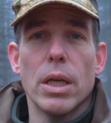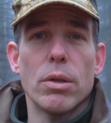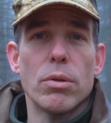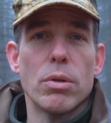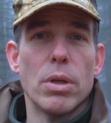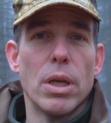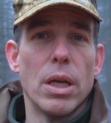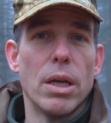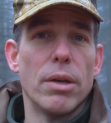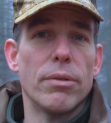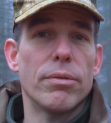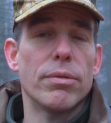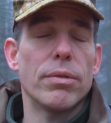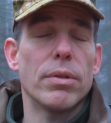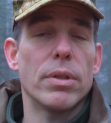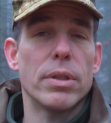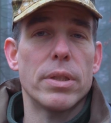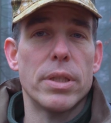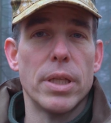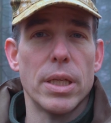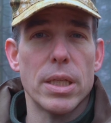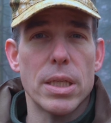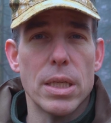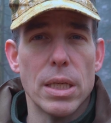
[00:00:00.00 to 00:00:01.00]
You have
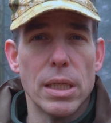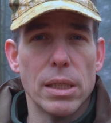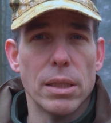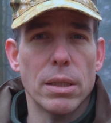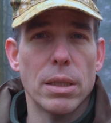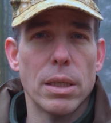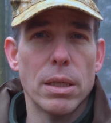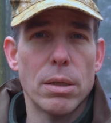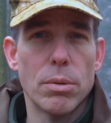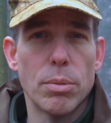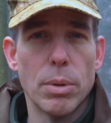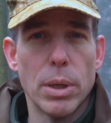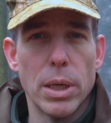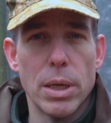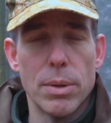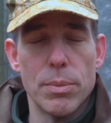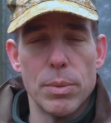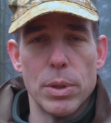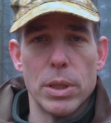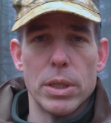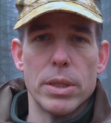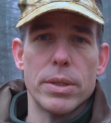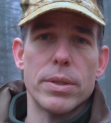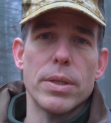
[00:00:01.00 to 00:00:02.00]
technical
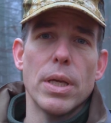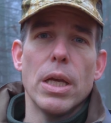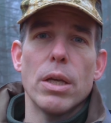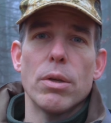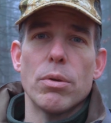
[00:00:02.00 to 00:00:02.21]
requirements,